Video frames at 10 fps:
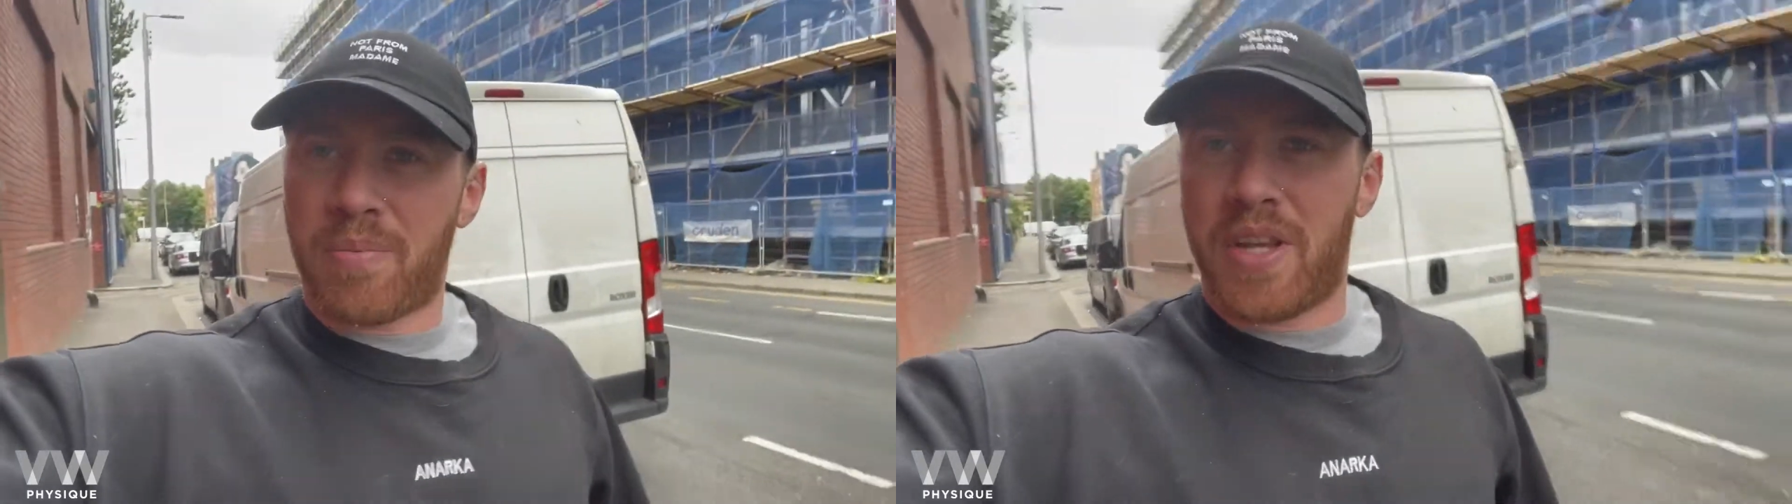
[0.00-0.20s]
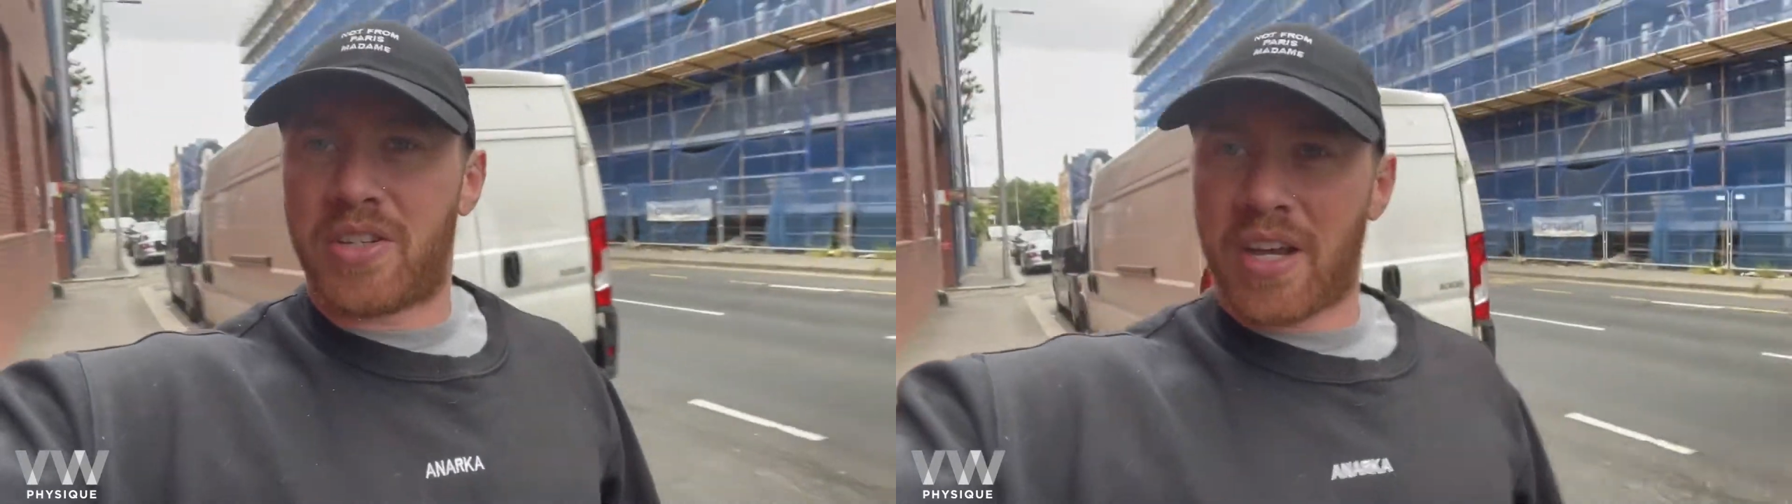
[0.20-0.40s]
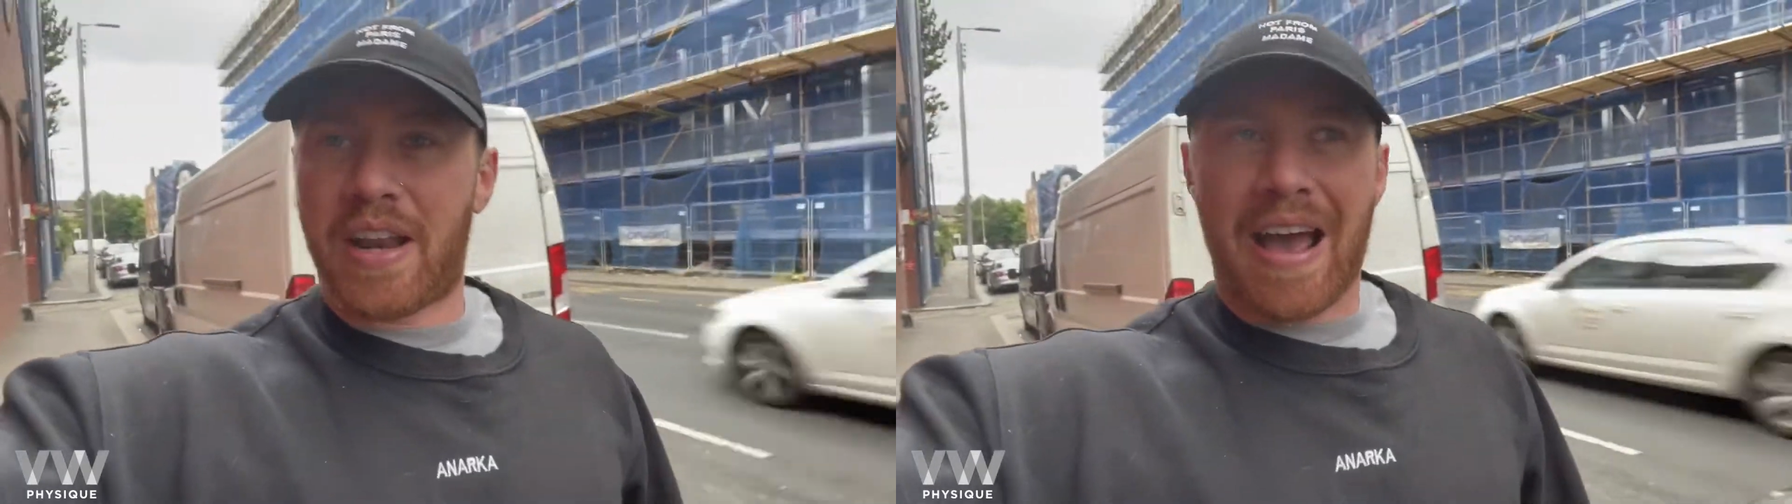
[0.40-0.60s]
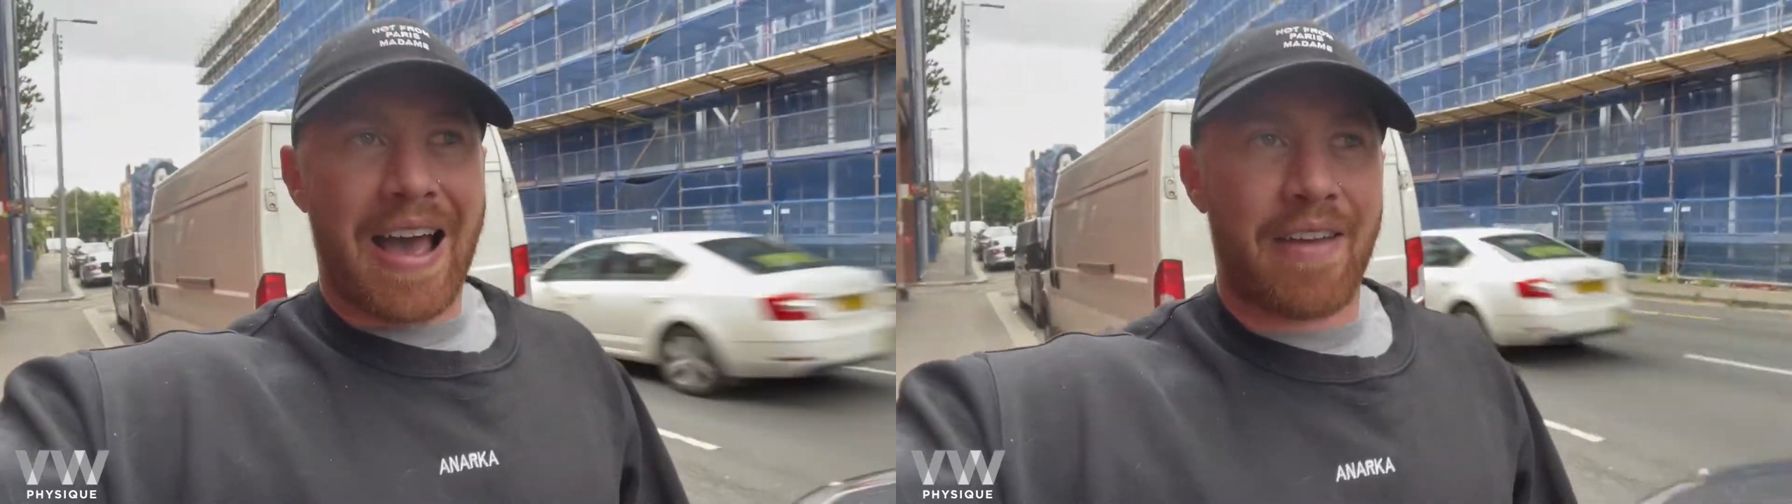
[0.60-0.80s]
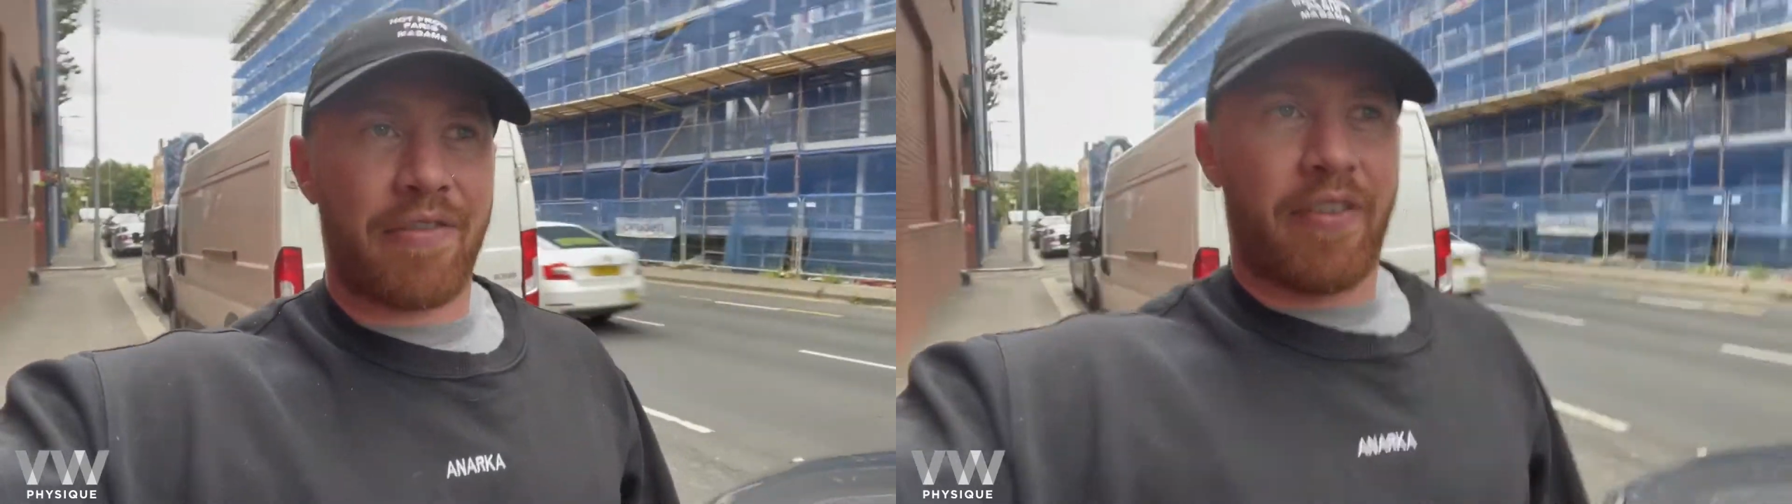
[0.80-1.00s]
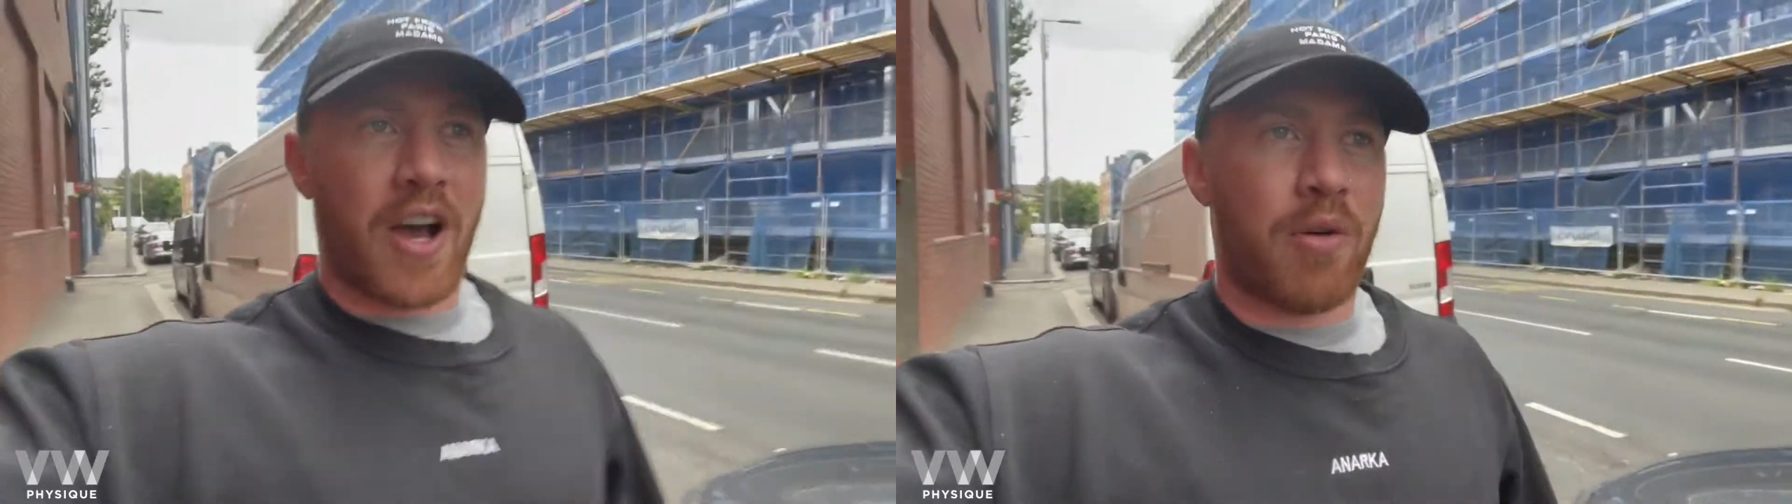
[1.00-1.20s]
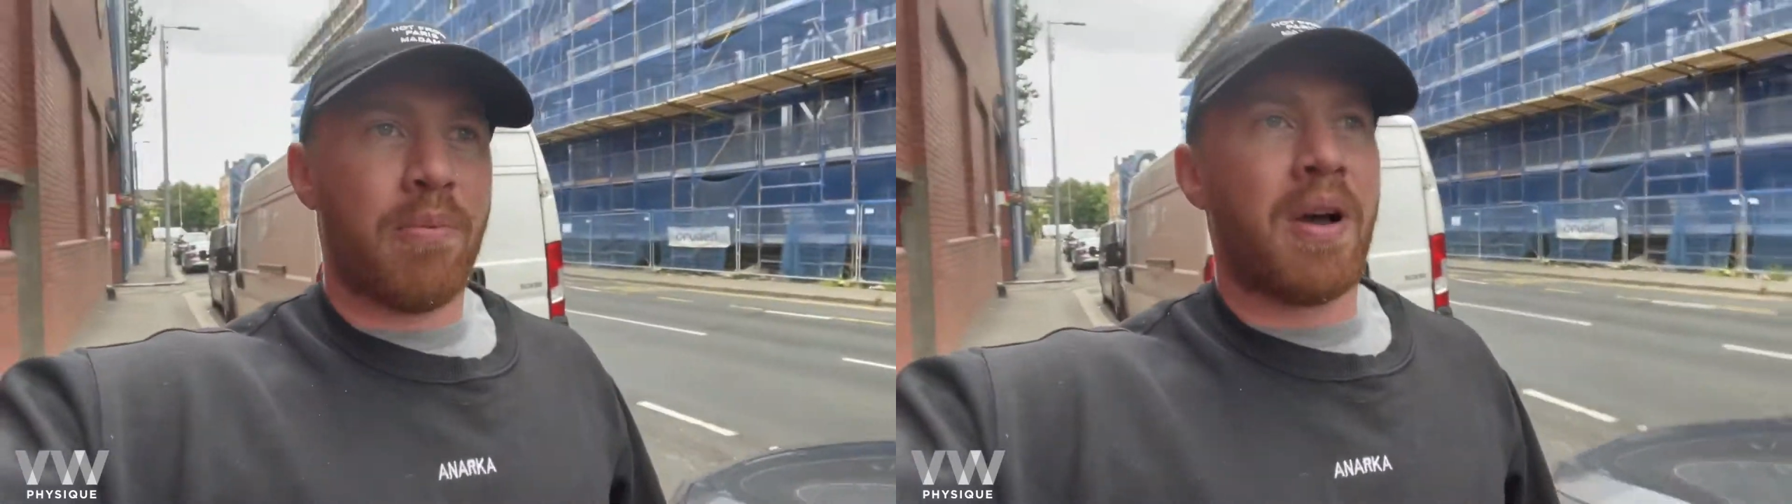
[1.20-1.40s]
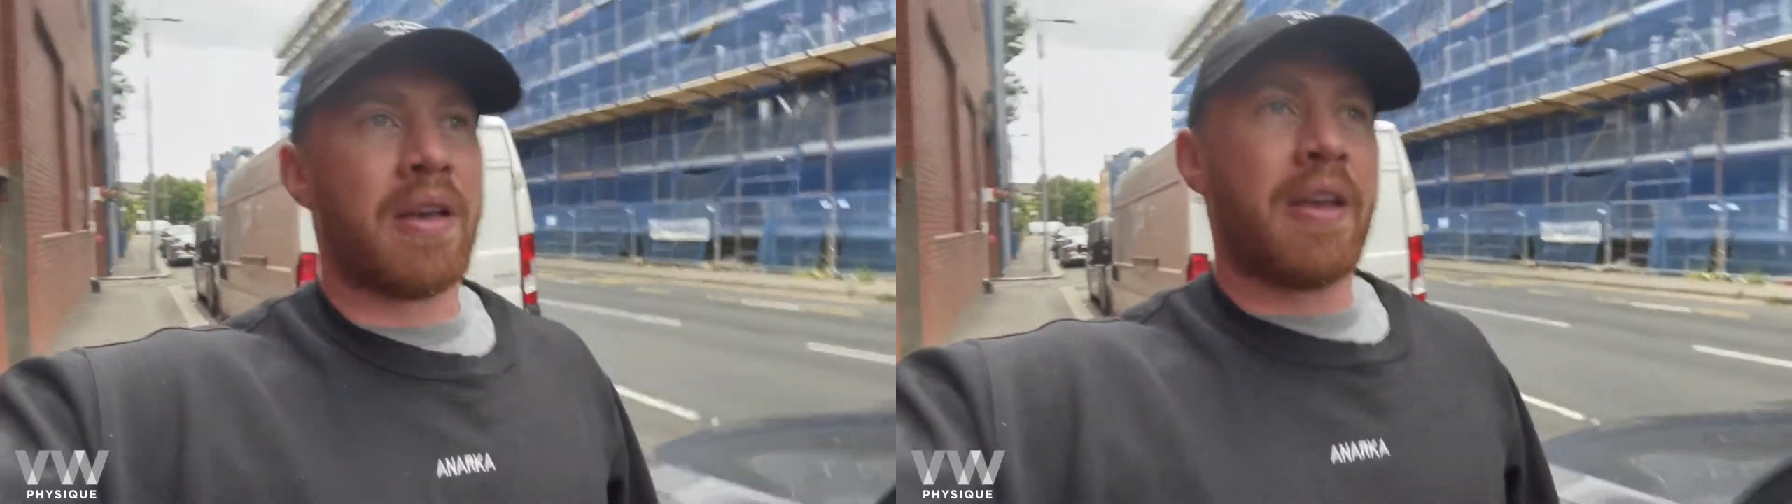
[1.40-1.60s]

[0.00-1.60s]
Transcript: reason I film